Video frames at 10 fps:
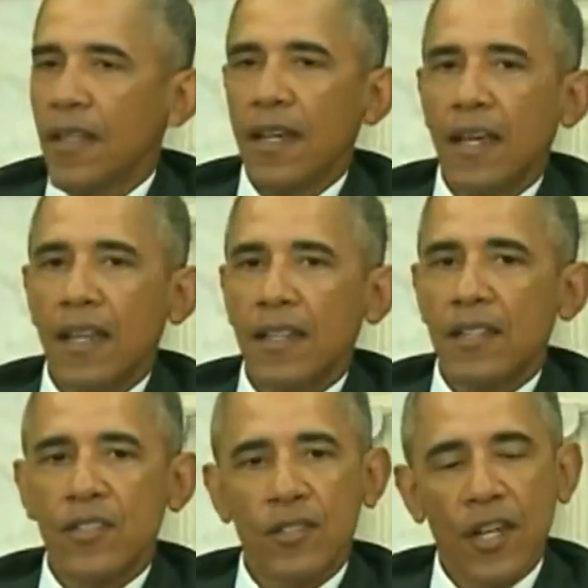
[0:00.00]
And
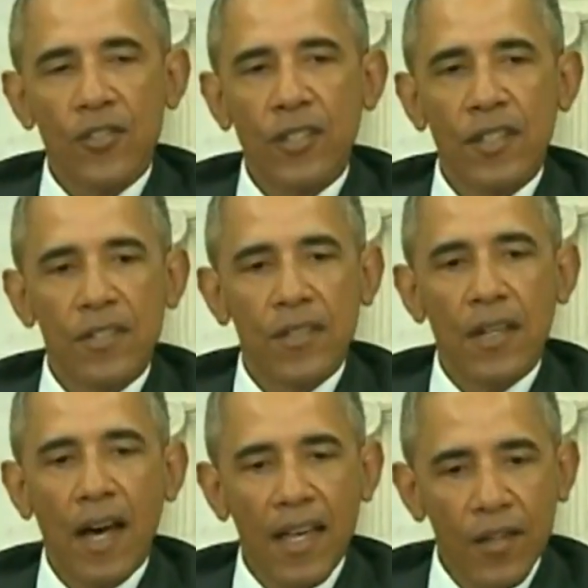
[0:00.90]
the suggestion is
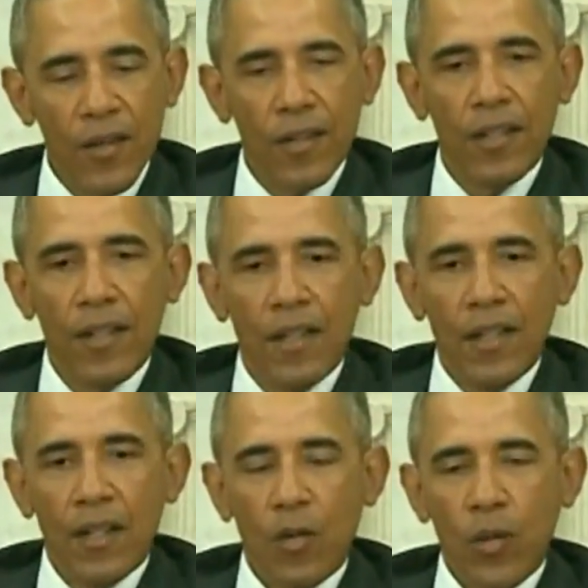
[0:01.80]
either
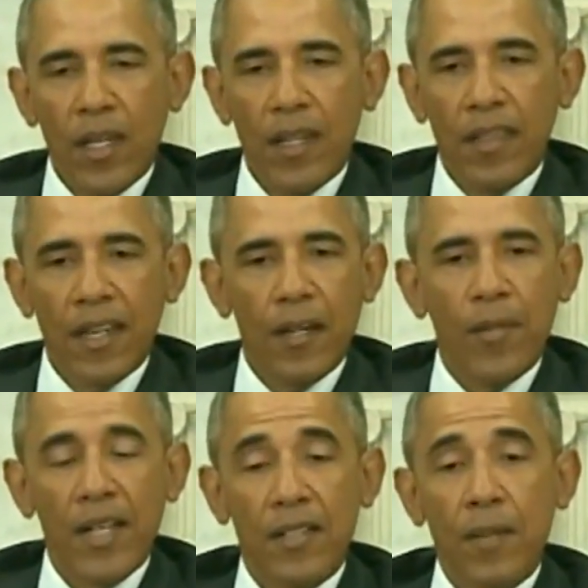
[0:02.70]
we think
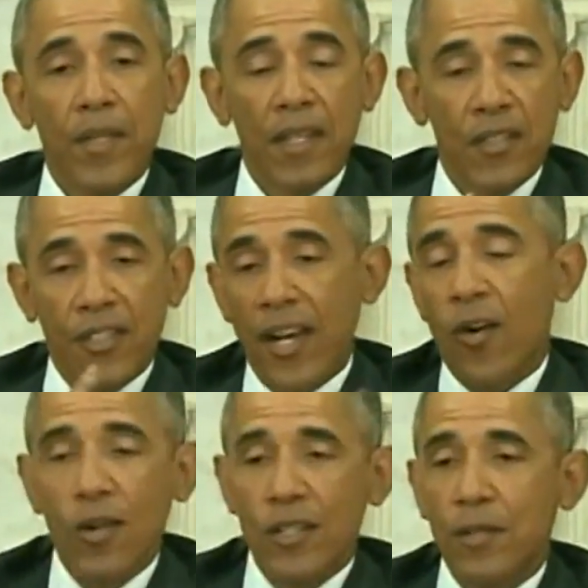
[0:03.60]
about something as
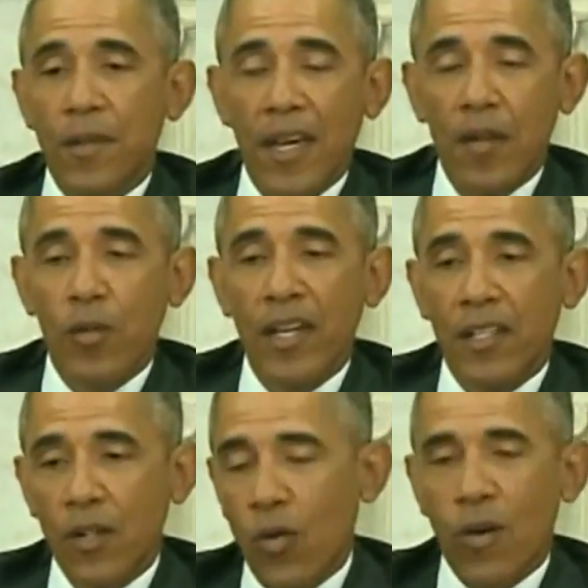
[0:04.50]
terrorism and we
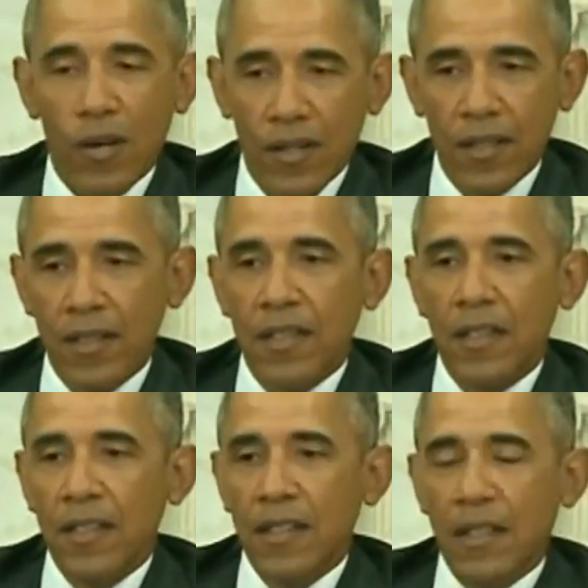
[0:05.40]
ignore
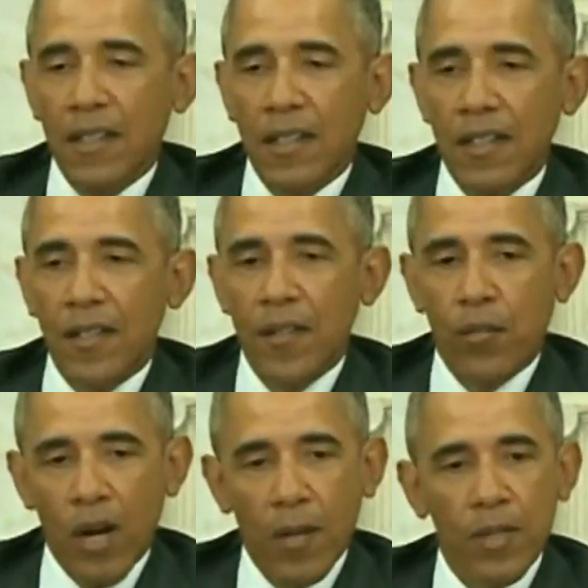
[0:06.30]
the
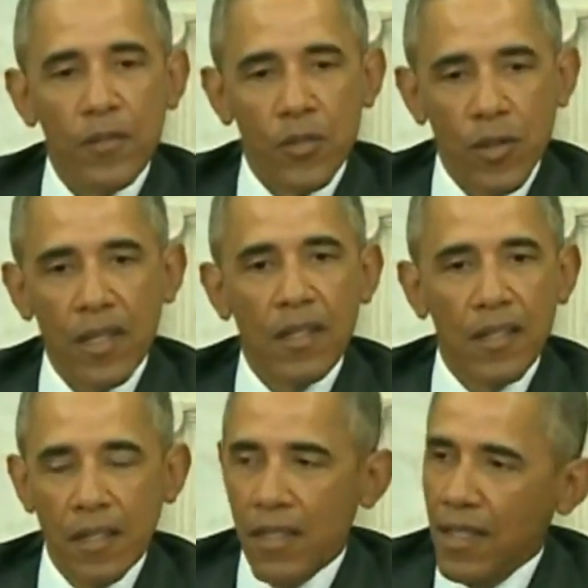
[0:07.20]
problems with
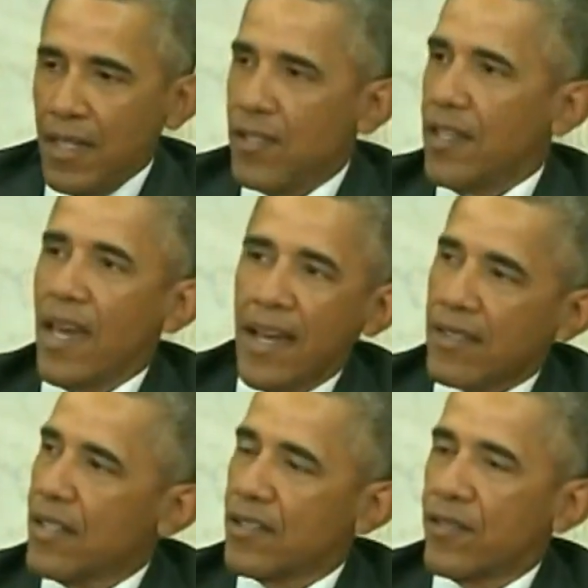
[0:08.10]
easy
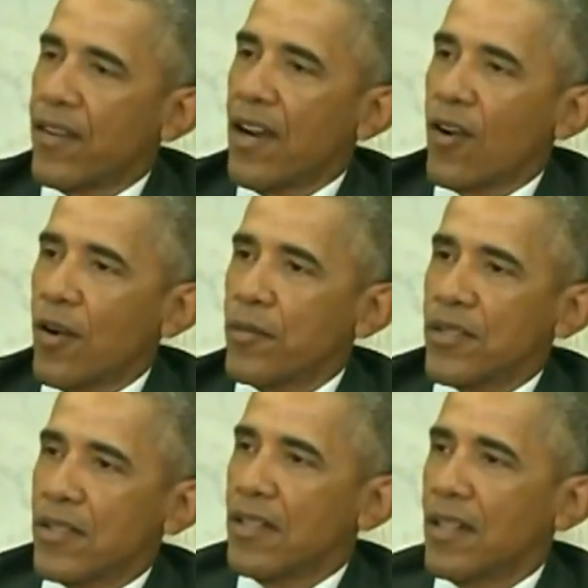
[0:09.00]
access to
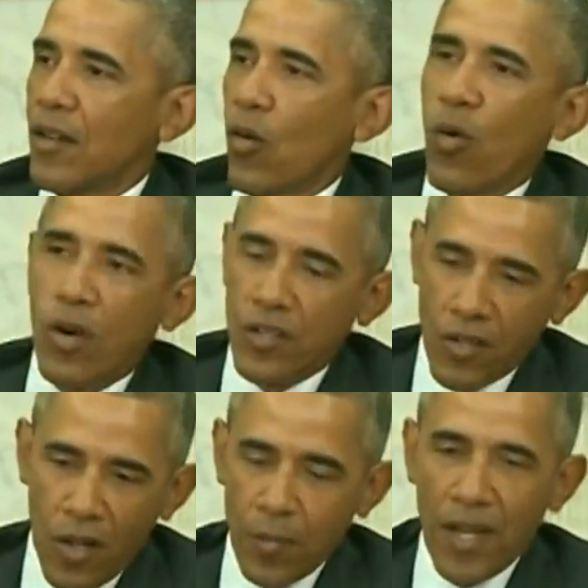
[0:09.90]
firearms, or it's
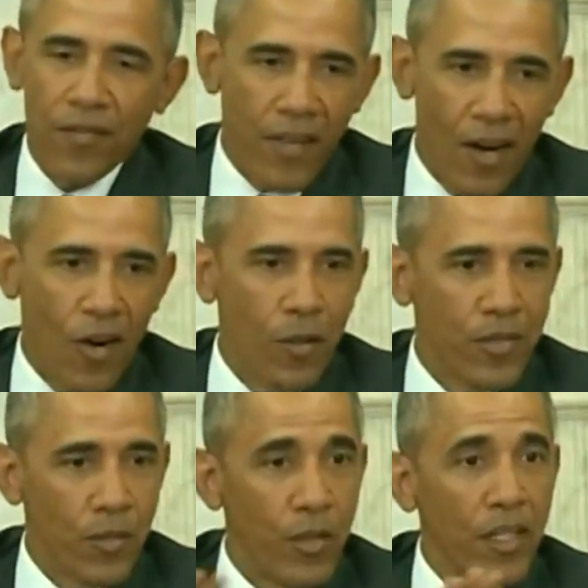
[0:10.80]
all about
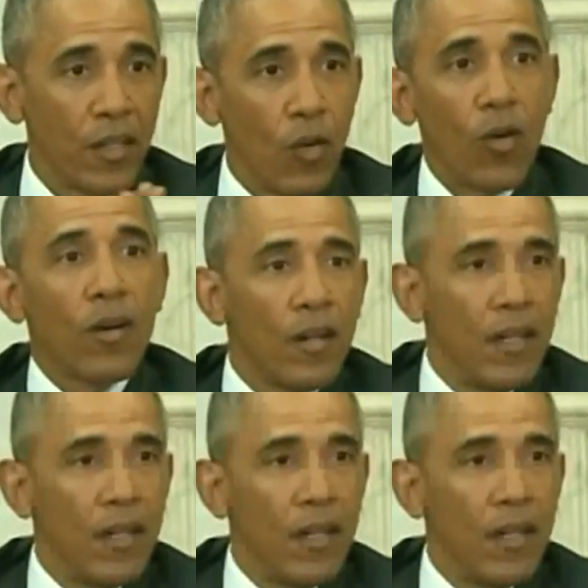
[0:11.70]
firearms and we ignore